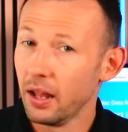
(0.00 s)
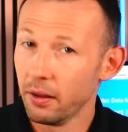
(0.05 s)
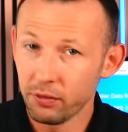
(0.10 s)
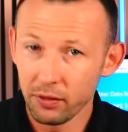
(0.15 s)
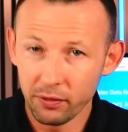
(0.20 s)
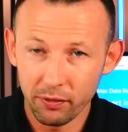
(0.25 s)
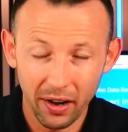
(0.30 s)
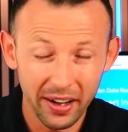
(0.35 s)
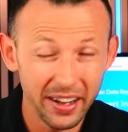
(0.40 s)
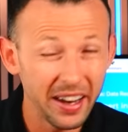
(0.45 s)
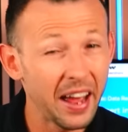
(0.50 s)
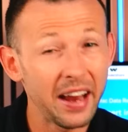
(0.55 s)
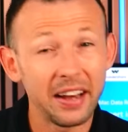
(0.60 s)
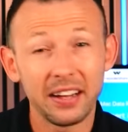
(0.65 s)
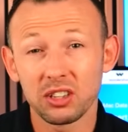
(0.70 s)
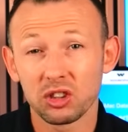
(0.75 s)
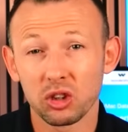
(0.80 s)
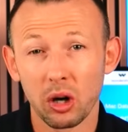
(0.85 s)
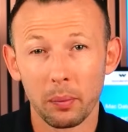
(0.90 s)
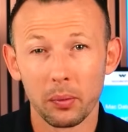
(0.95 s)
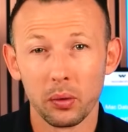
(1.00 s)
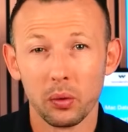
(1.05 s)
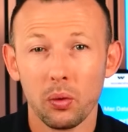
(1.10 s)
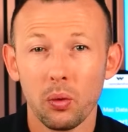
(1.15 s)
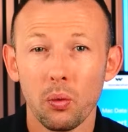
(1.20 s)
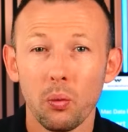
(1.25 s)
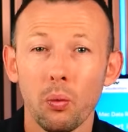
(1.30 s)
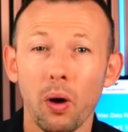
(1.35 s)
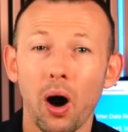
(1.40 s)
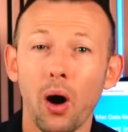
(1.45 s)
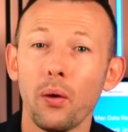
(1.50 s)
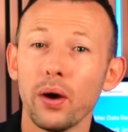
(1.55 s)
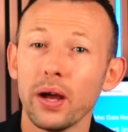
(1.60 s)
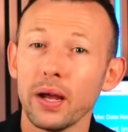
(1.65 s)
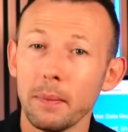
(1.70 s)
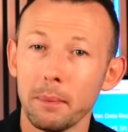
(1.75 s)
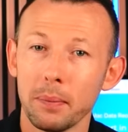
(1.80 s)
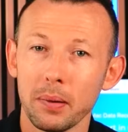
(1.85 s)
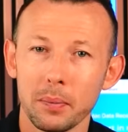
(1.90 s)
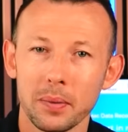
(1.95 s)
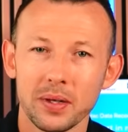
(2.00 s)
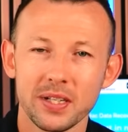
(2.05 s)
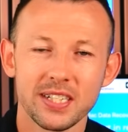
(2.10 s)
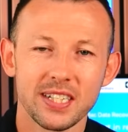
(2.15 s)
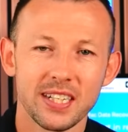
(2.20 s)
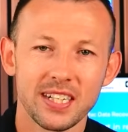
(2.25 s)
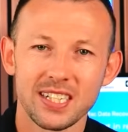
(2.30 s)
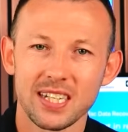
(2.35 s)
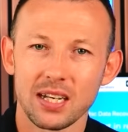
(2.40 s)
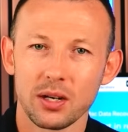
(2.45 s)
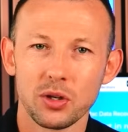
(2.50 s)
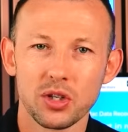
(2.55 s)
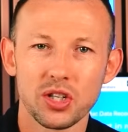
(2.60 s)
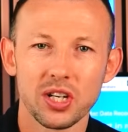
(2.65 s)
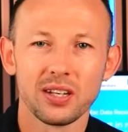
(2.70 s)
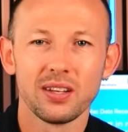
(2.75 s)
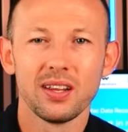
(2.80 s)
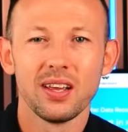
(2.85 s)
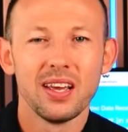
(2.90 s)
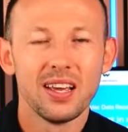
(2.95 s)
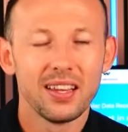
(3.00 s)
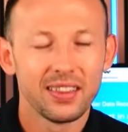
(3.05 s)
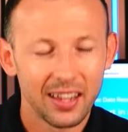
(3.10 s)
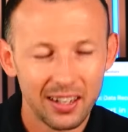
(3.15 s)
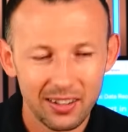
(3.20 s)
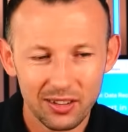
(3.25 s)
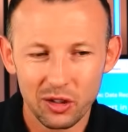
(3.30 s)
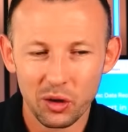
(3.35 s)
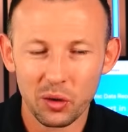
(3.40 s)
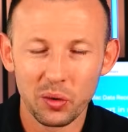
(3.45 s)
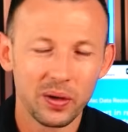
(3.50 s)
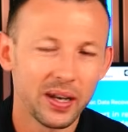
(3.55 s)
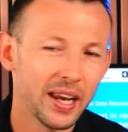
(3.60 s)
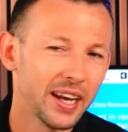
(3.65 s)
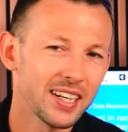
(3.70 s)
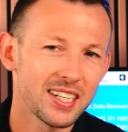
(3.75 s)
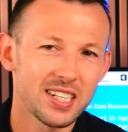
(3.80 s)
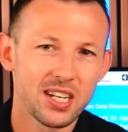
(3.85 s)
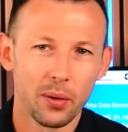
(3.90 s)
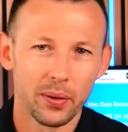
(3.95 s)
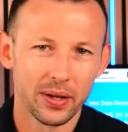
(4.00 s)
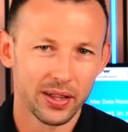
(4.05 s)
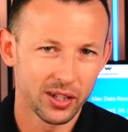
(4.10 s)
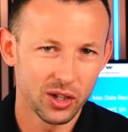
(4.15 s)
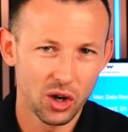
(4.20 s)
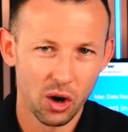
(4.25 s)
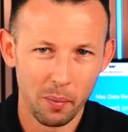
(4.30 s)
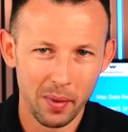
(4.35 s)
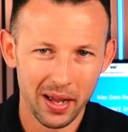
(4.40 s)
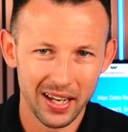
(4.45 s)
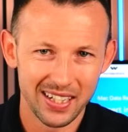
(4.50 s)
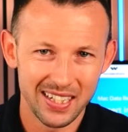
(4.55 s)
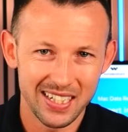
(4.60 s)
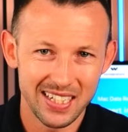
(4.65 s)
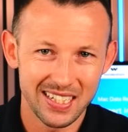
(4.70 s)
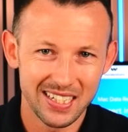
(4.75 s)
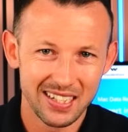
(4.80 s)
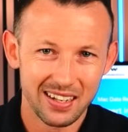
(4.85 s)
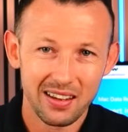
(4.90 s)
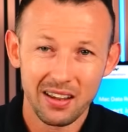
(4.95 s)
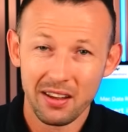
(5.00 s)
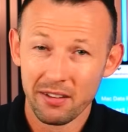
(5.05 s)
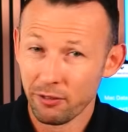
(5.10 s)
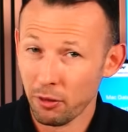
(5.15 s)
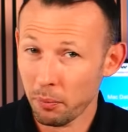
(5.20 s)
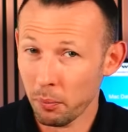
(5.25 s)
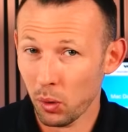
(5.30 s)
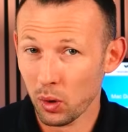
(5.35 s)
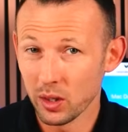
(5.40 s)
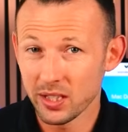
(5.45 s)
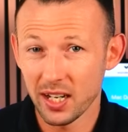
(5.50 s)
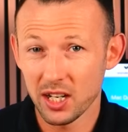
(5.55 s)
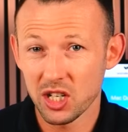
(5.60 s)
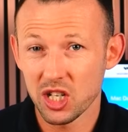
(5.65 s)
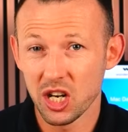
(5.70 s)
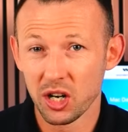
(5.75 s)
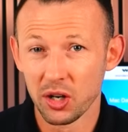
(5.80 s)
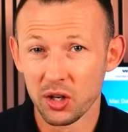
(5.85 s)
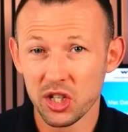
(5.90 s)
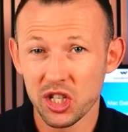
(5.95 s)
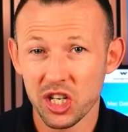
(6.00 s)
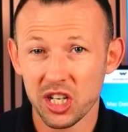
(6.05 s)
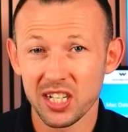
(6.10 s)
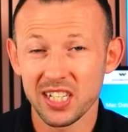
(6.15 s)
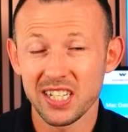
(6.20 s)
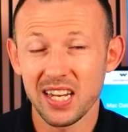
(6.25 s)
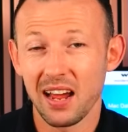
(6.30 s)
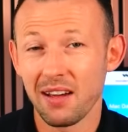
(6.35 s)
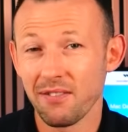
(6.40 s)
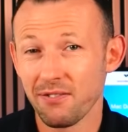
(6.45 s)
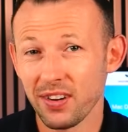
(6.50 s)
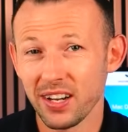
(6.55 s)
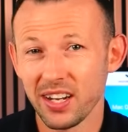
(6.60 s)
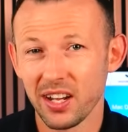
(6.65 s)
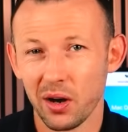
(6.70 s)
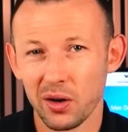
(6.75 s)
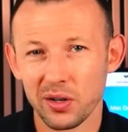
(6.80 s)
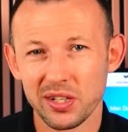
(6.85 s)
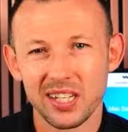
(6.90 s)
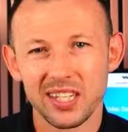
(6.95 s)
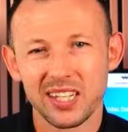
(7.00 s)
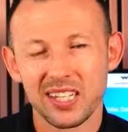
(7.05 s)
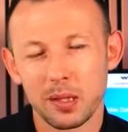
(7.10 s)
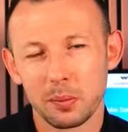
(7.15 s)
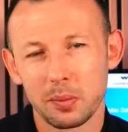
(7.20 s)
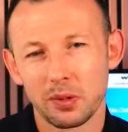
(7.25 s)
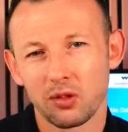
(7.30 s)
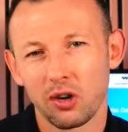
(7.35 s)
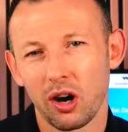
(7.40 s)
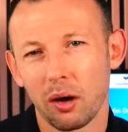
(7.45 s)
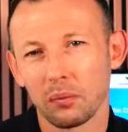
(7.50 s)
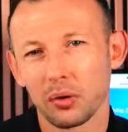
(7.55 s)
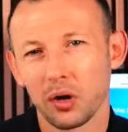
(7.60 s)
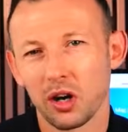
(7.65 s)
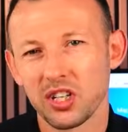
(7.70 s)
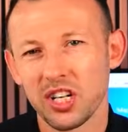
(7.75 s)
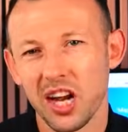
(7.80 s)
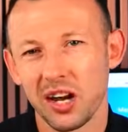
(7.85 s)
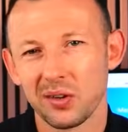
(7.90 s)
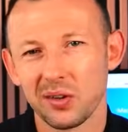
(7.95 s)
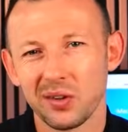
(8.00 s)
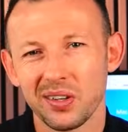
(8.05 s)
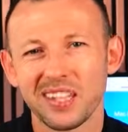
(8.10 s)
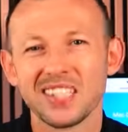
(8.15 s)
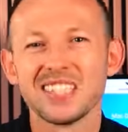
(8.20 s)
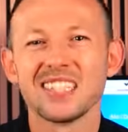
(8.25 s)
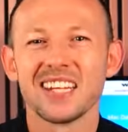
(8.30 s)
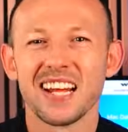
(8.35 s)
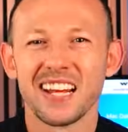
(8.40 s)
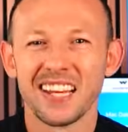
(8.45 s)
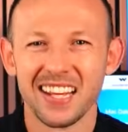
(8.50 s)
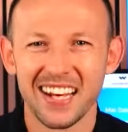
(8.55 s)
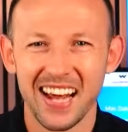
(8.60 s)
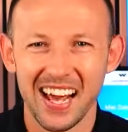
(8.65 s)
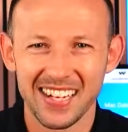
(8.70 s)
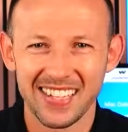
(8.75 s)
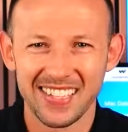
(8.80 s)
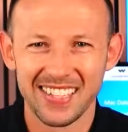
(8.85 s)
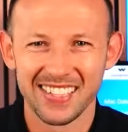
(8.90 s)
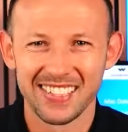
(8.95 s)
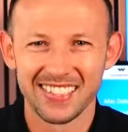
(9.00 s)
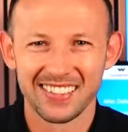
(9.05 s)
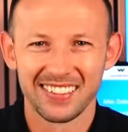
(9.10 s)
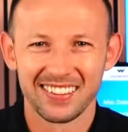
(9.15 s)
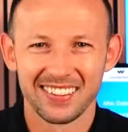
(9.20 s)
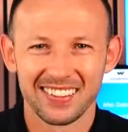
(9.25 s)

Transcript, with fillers: If you find any trouble while implementing a solution, then do let us know in the comments. For more such solutions and videos, subscribe to our channel and stay connected.